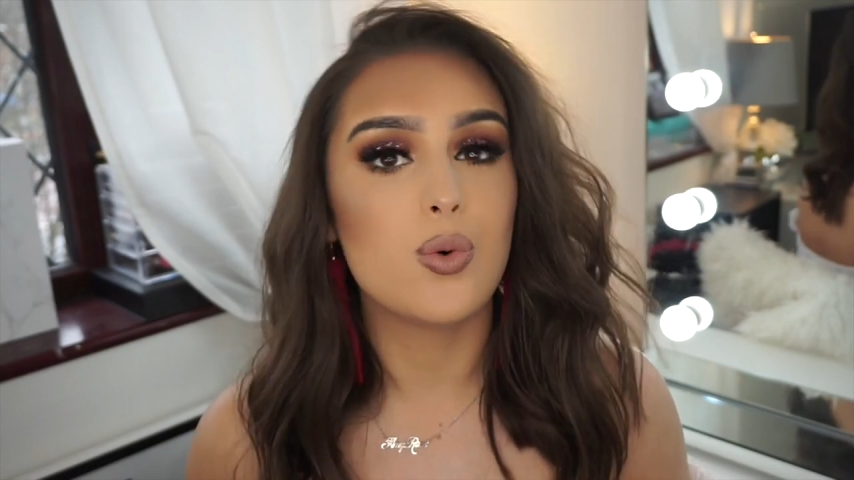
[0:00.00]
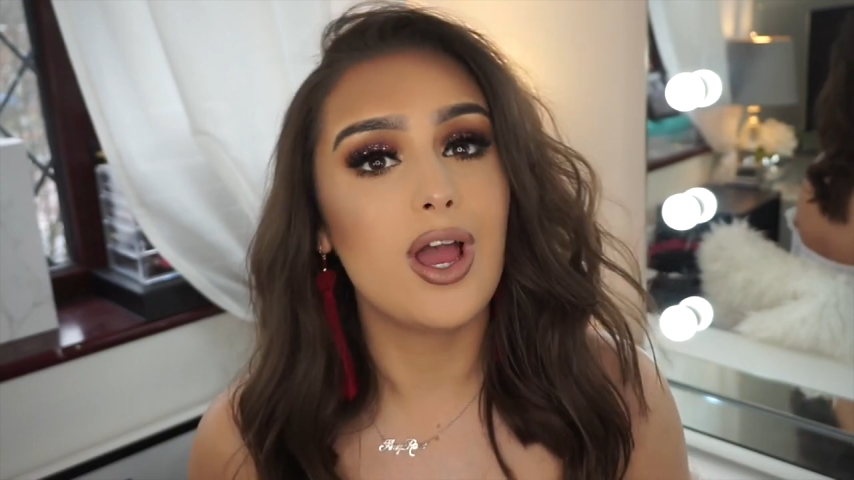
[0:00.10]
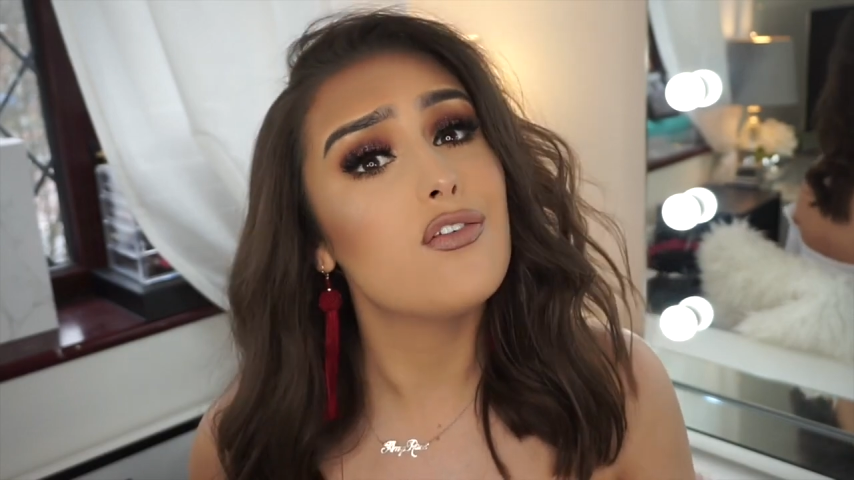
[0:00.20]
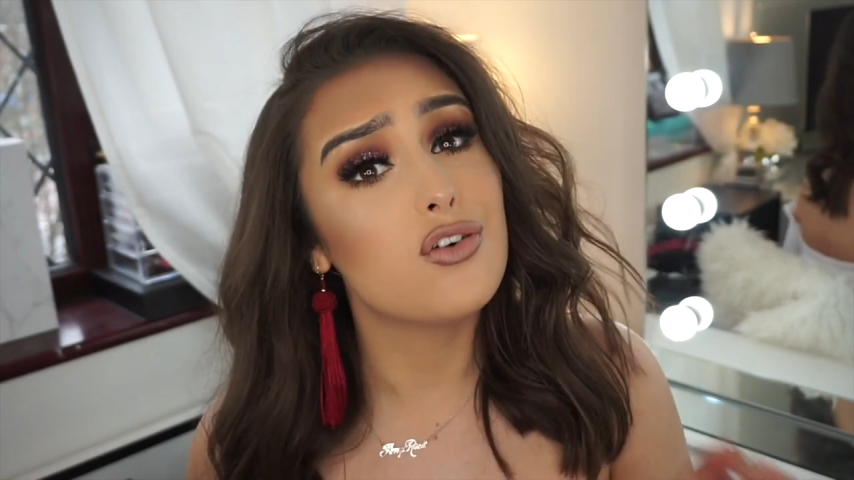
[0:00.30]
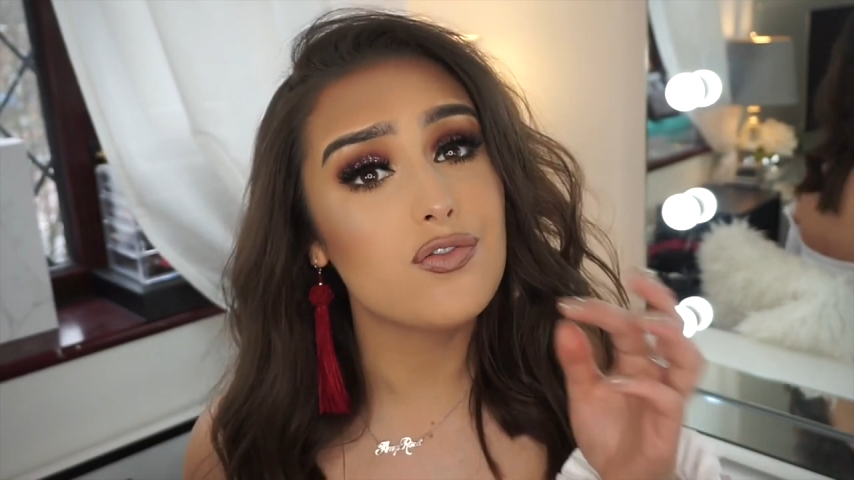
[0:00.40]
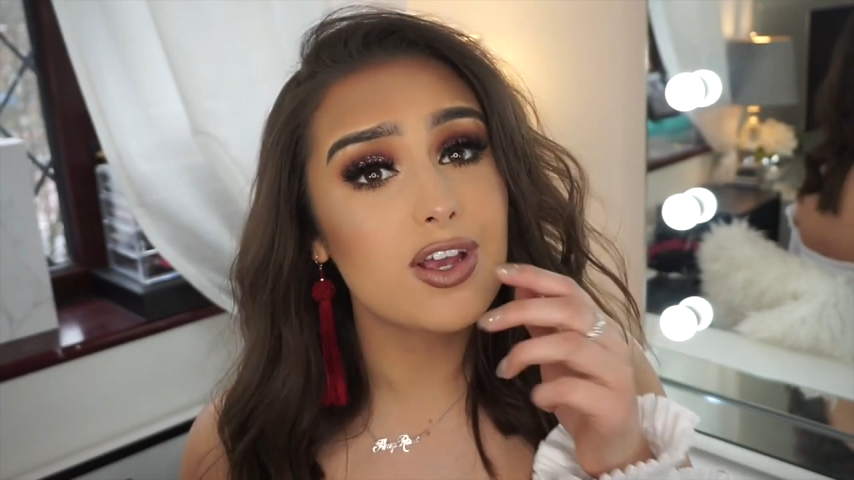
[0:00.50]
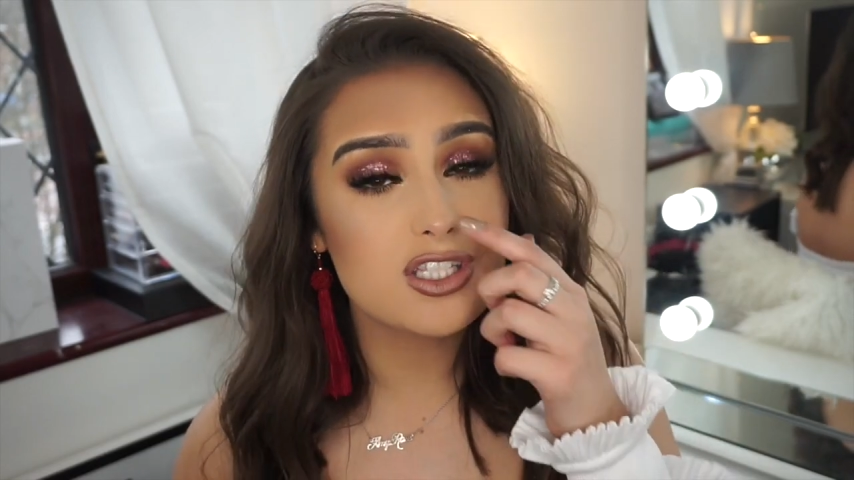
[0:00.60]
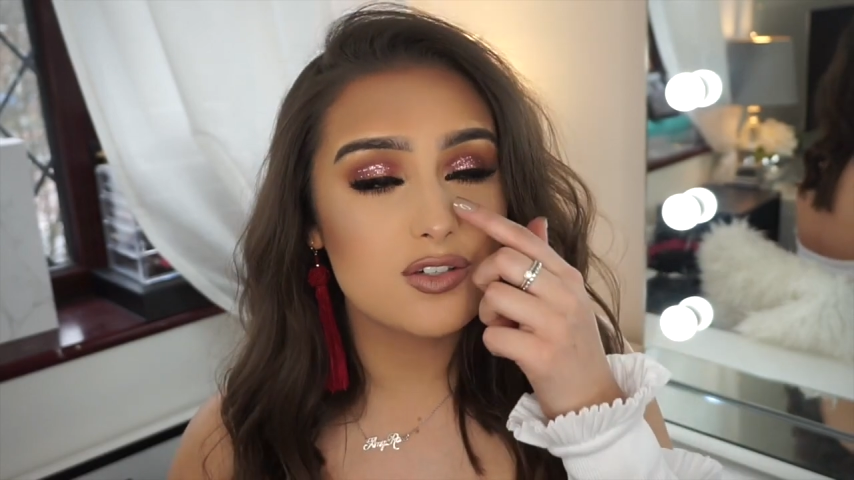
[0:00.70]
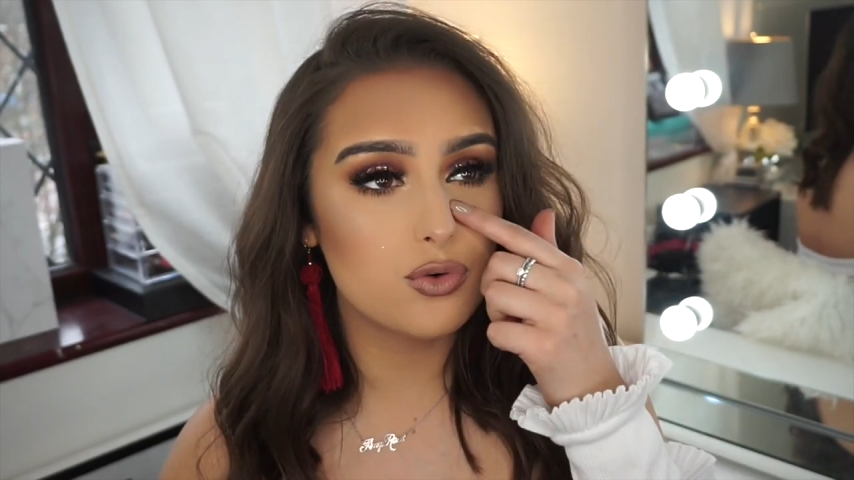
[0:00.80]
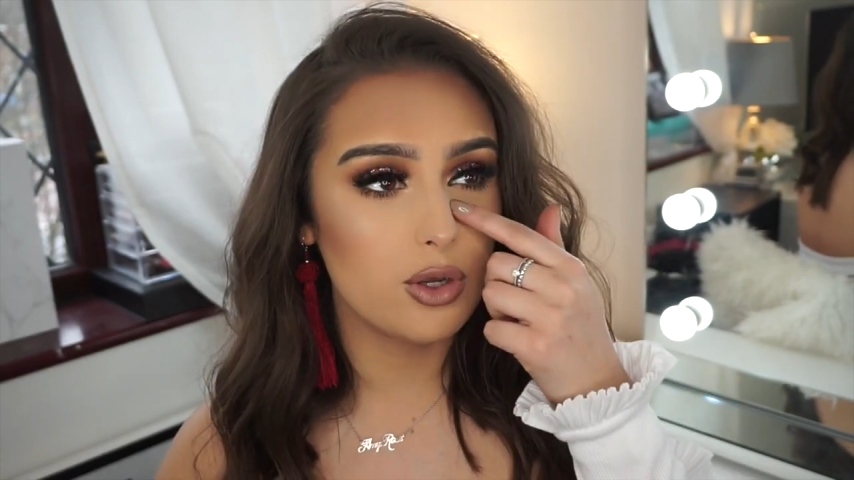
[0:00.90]
wear for a
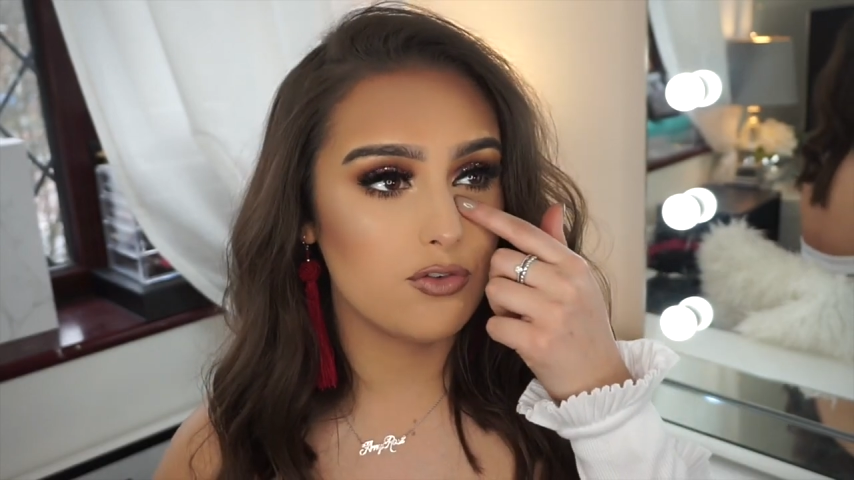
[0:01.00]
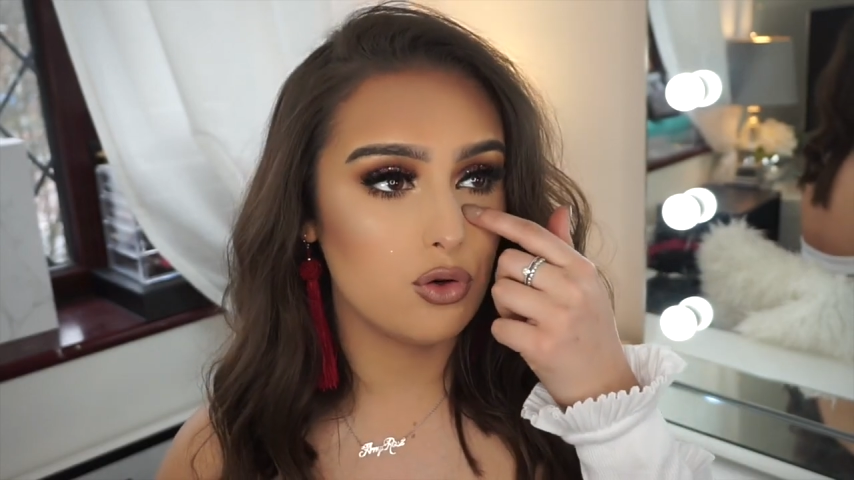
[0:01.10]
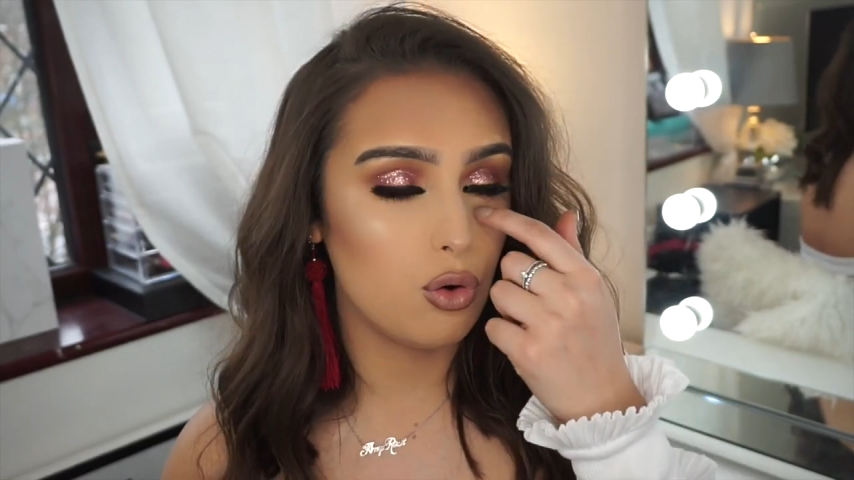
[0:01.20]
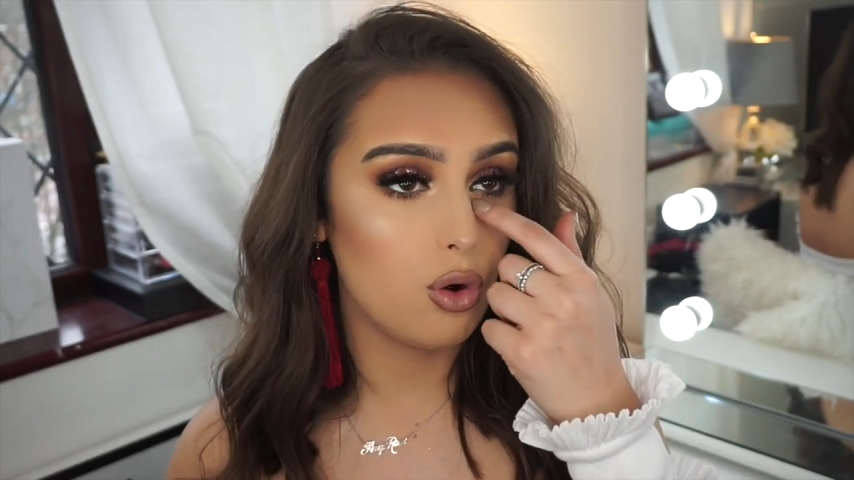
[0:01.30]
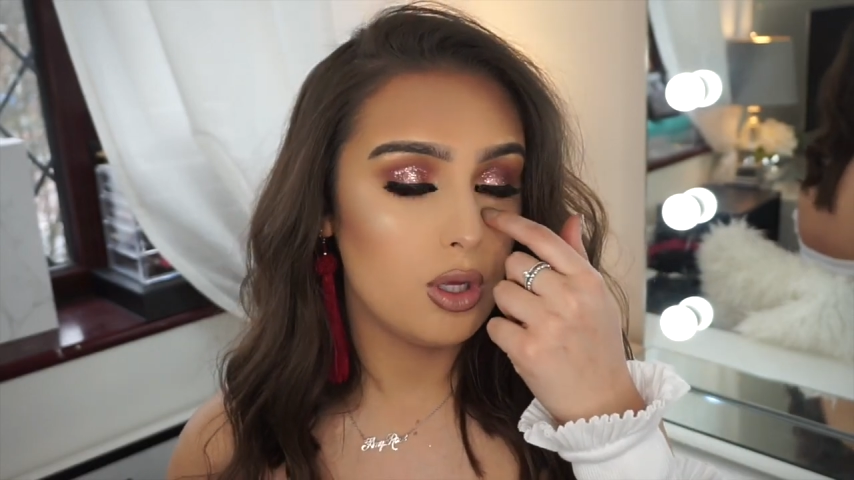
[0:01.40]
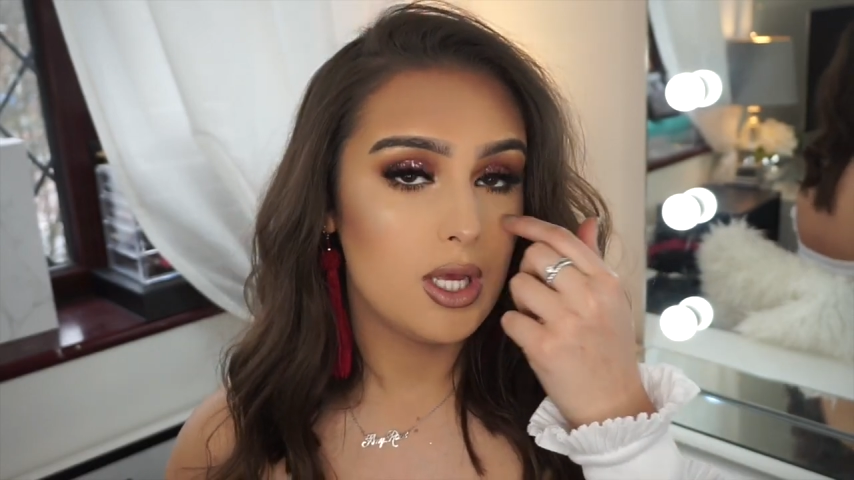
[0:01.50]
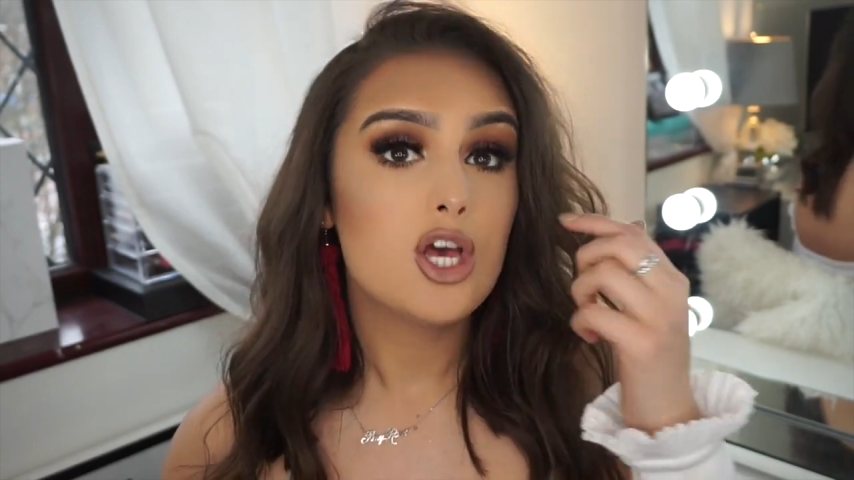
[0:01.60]
festival if you're not